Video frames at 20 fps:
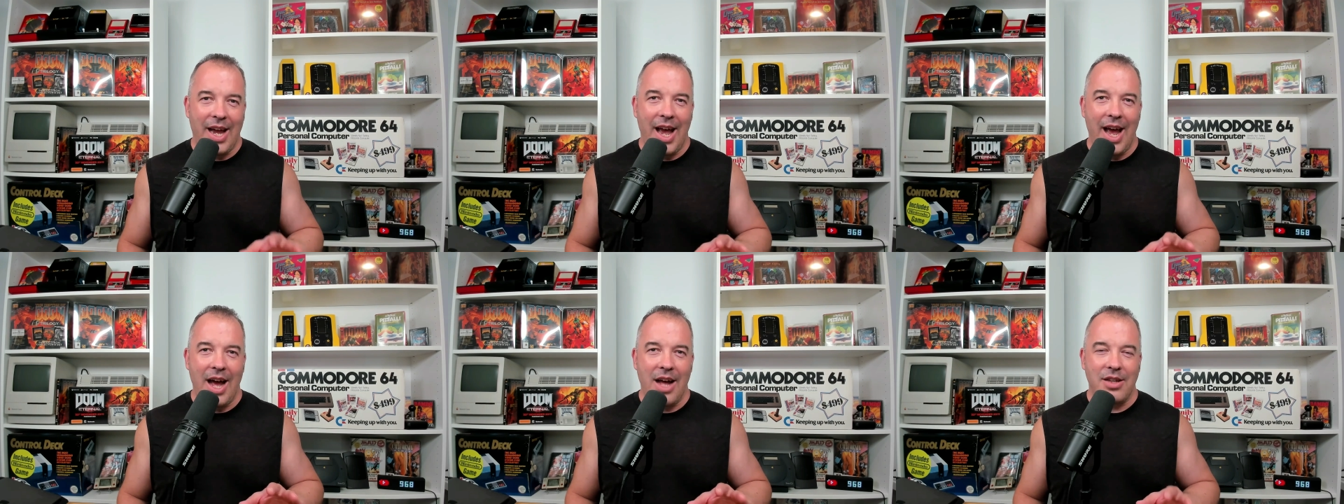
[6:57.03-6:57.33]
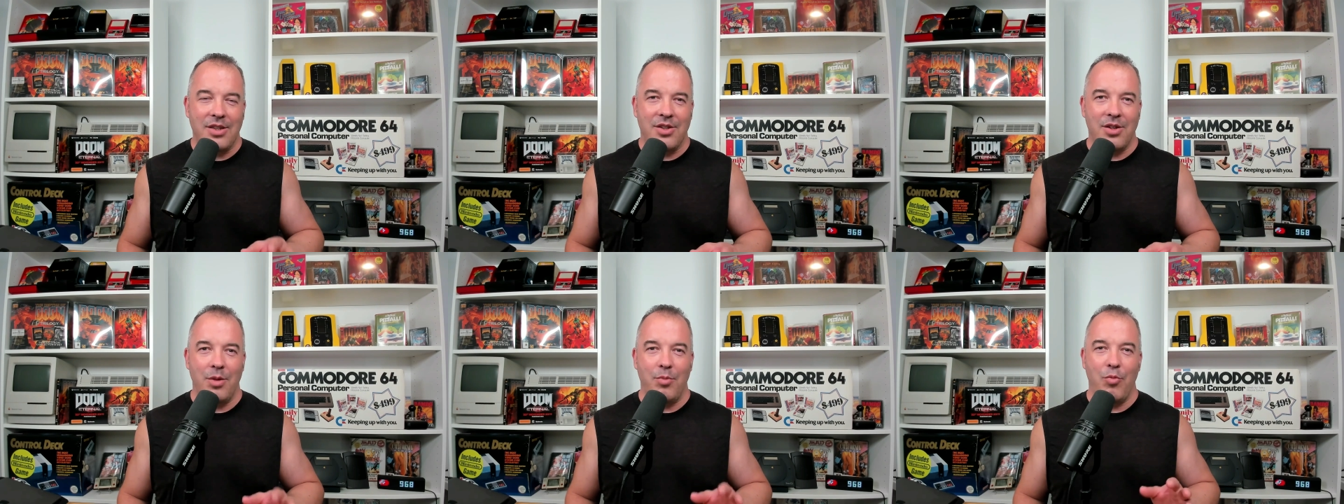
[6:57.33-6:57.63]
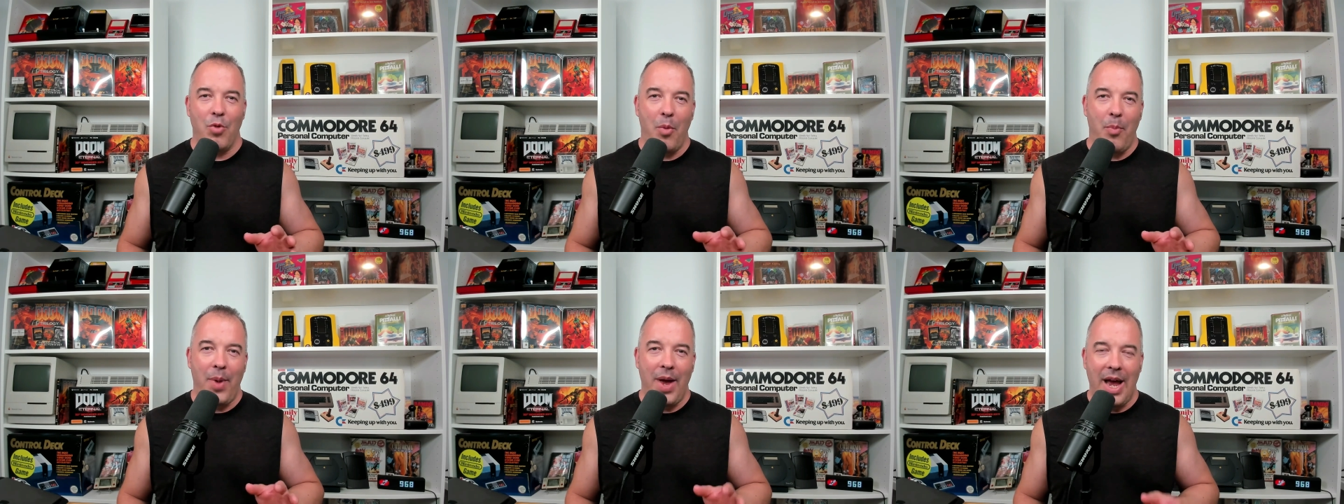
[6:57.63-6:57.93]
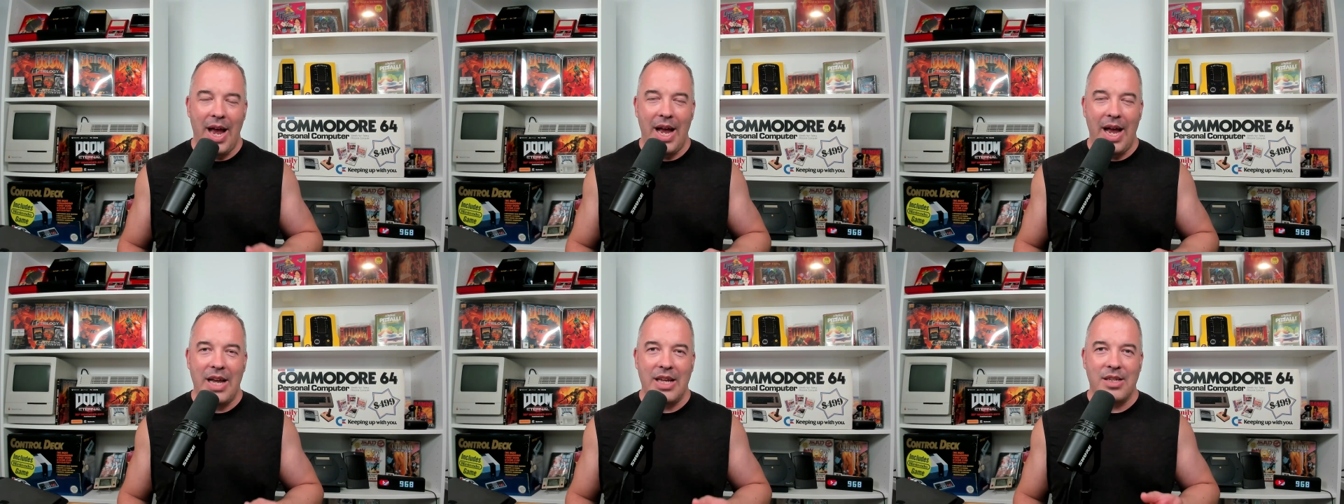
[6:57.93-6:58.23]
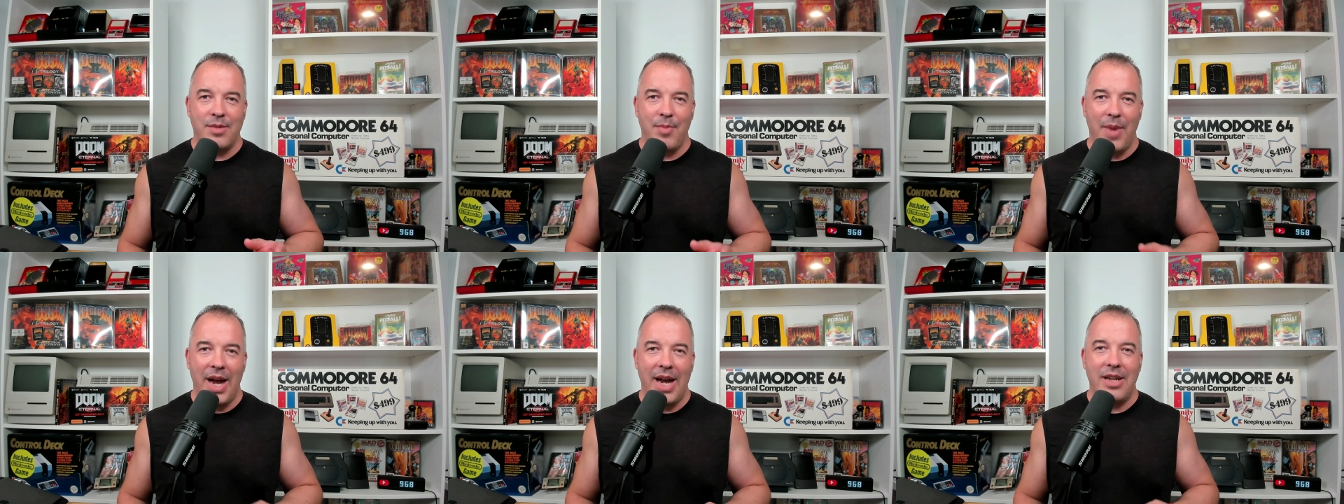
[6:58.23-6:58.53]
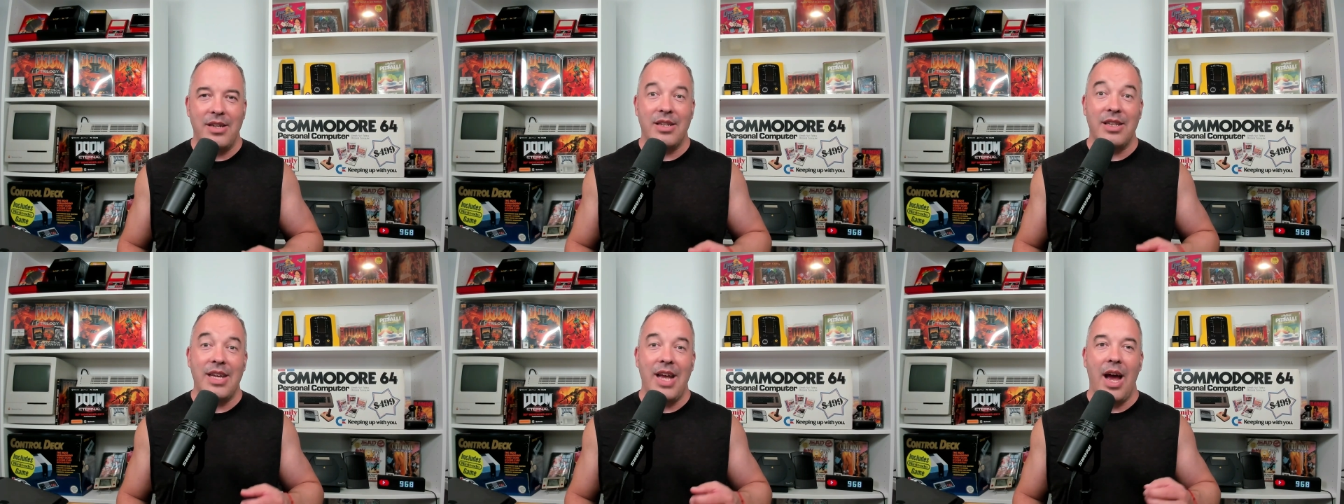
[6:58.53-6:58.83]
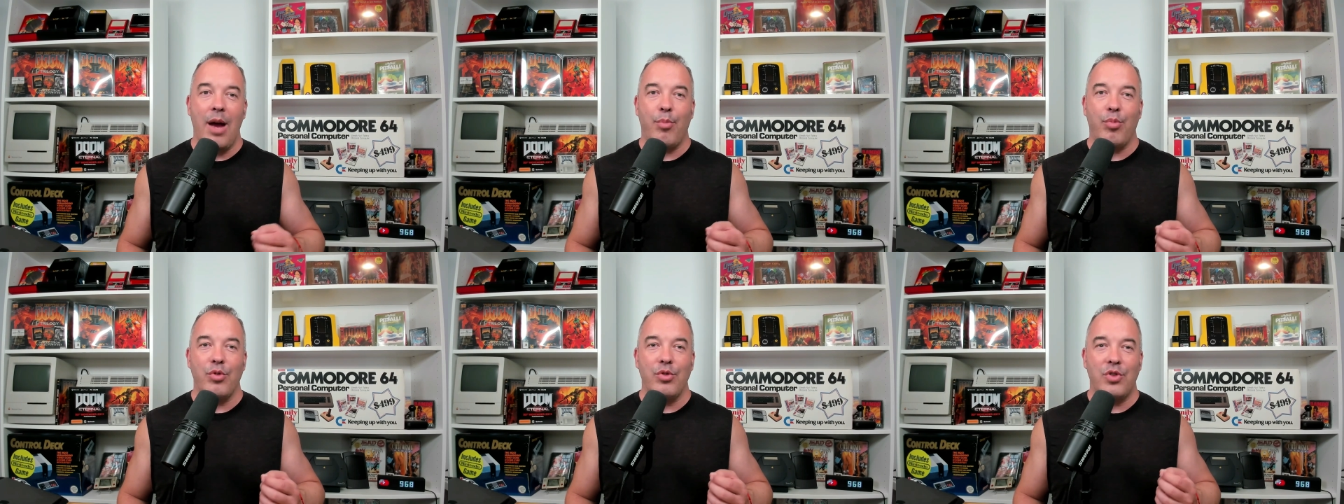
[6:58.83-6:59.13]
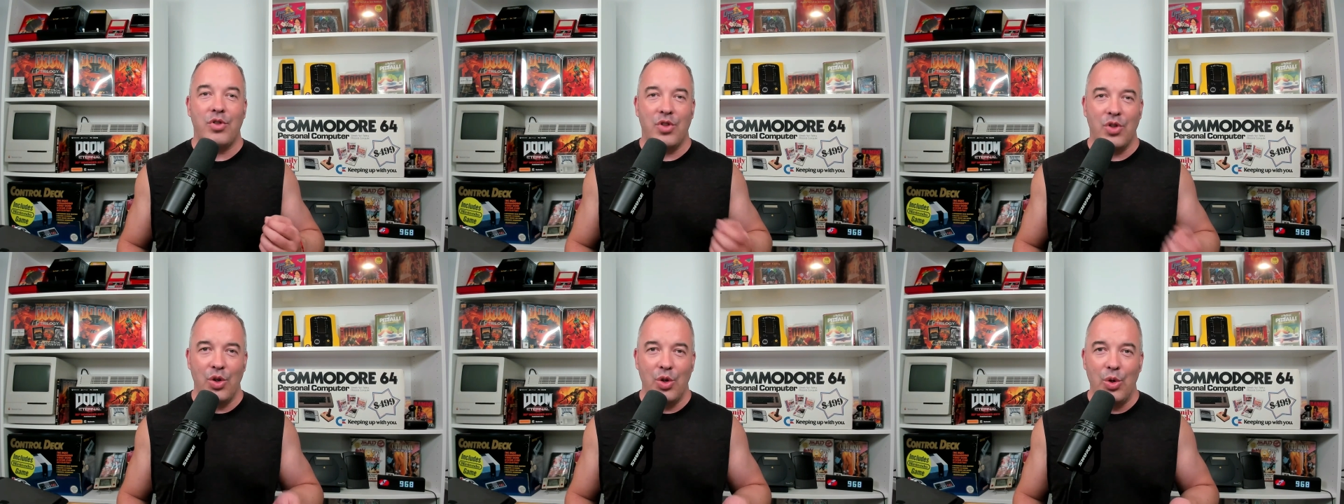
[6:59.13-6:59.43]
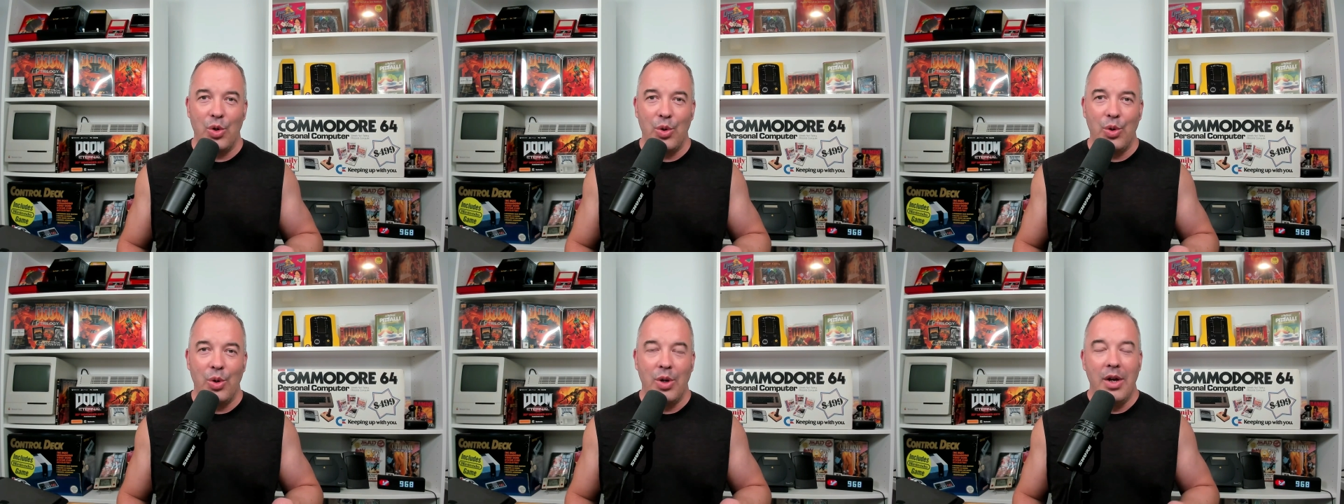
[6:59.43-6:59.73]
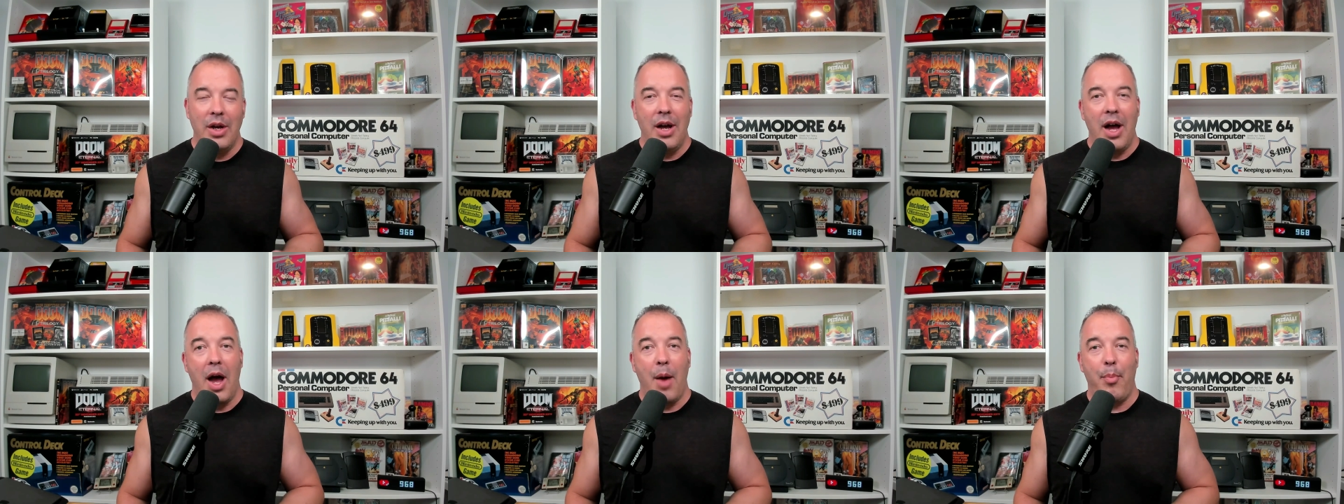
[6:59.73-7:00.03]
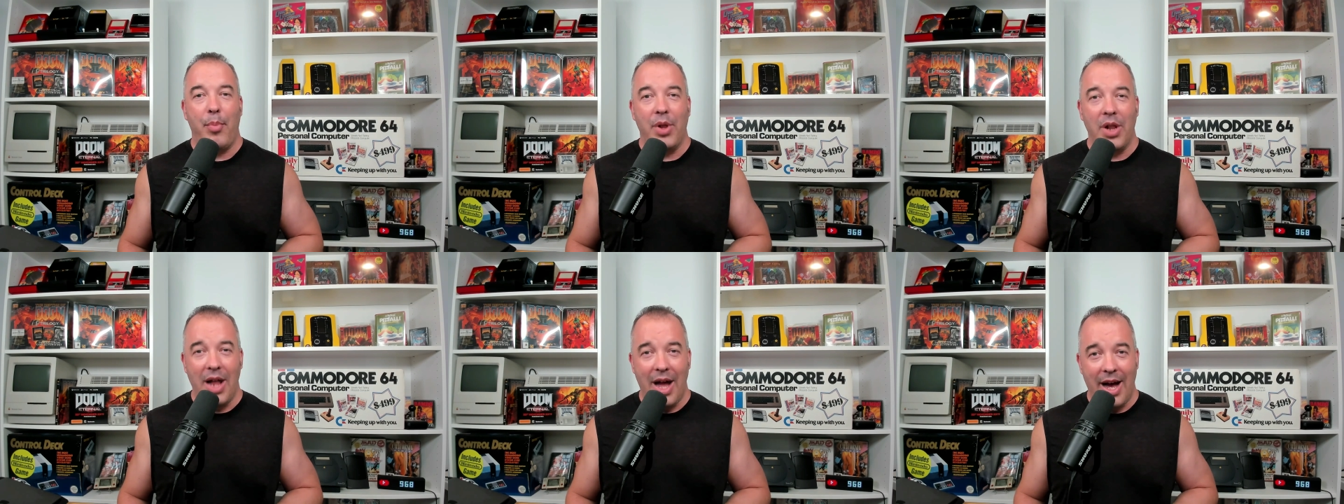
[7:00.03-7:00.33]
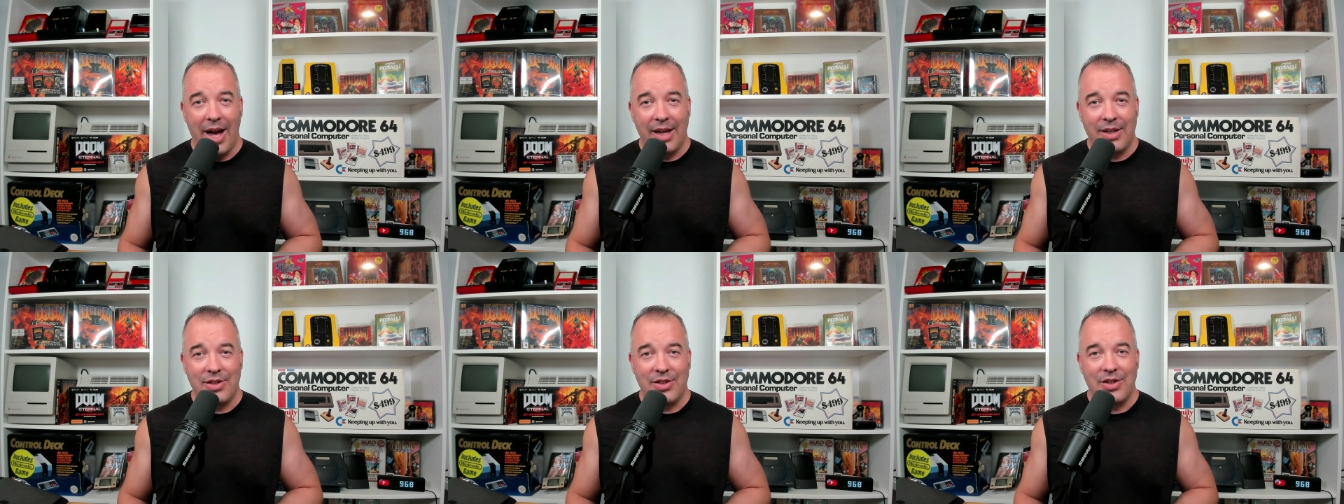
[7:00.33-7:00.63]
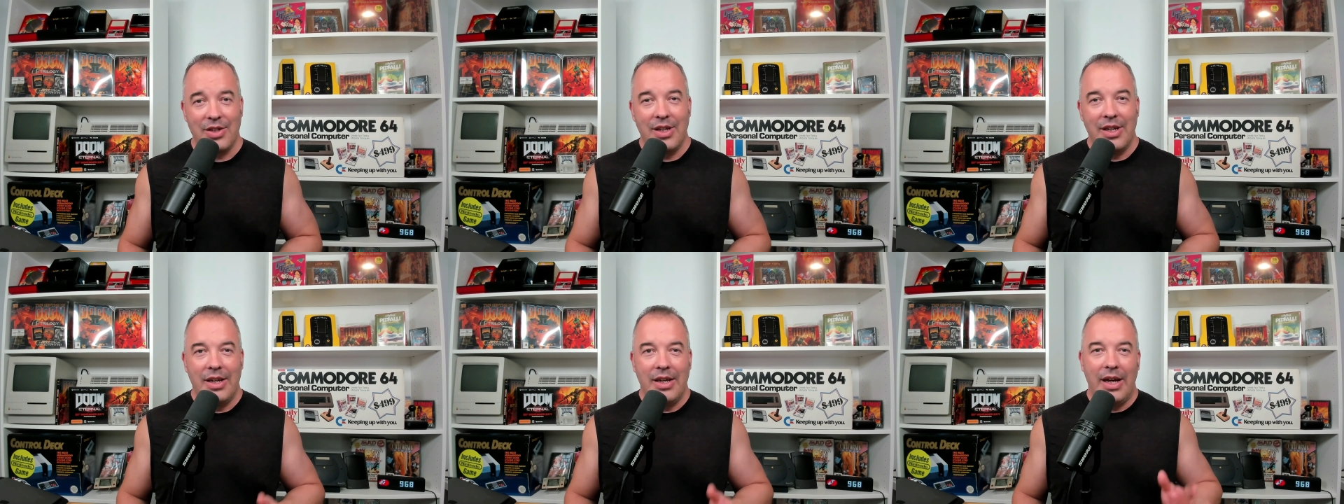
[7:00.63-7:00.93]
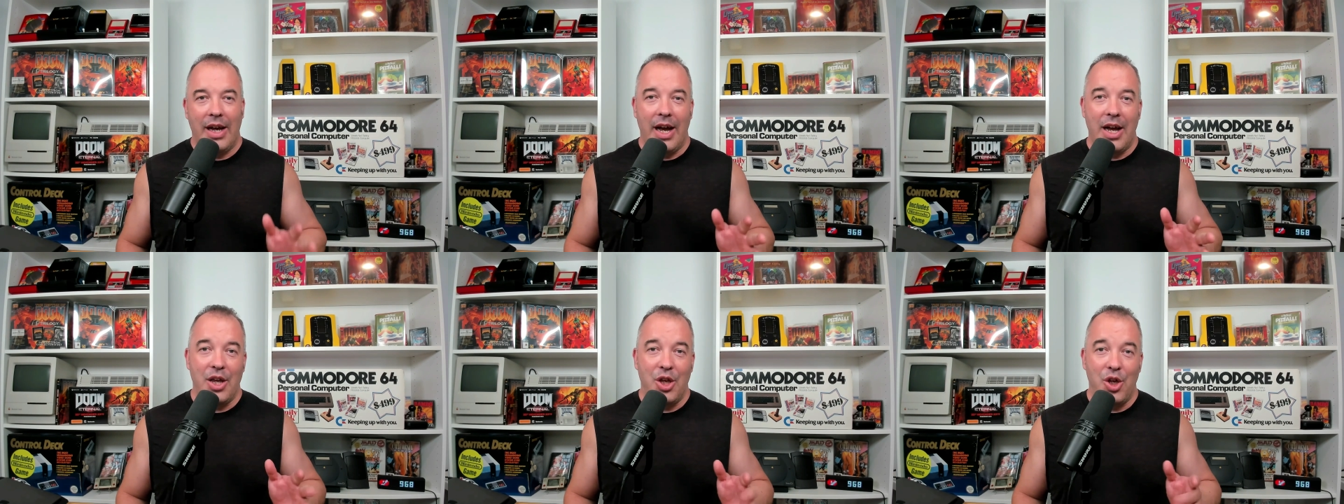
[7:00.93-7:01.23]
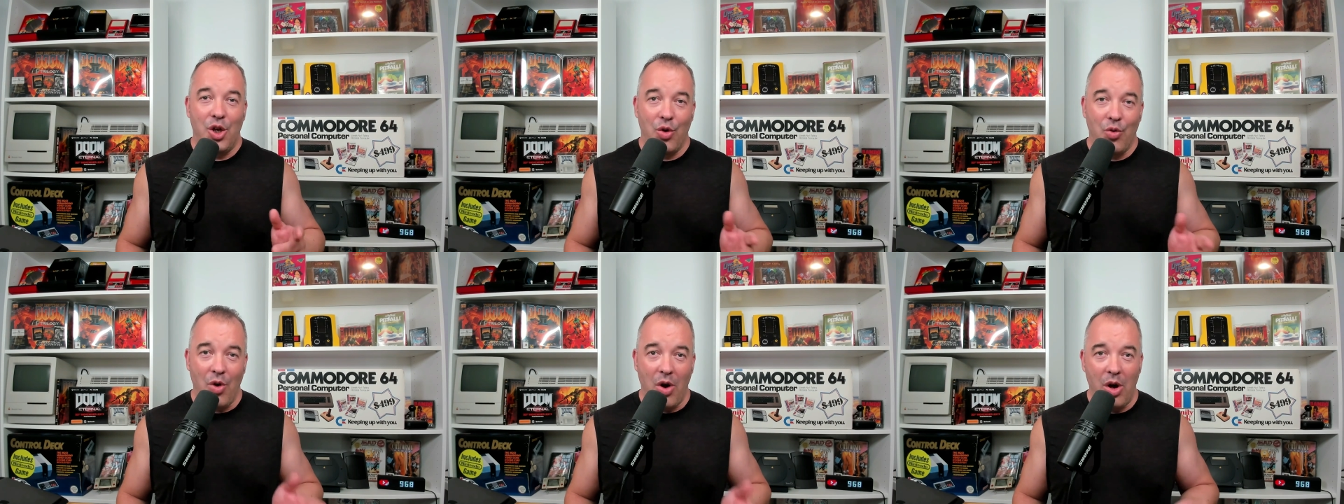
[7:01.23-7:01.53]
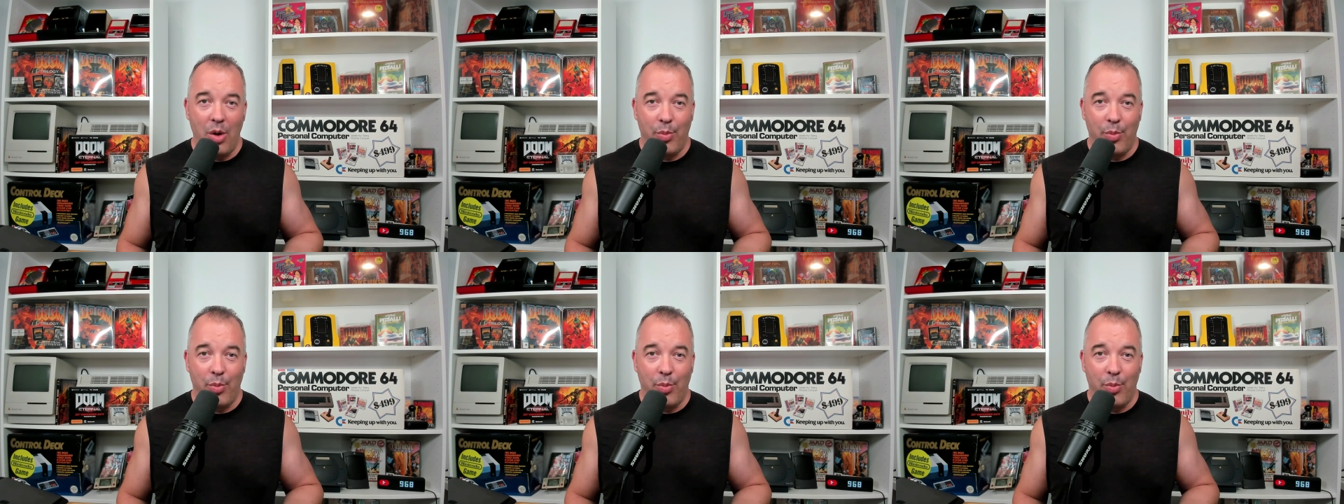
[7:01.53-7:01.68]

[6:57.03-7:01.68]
out some repairs made to the Apple II, a Plus, a Euro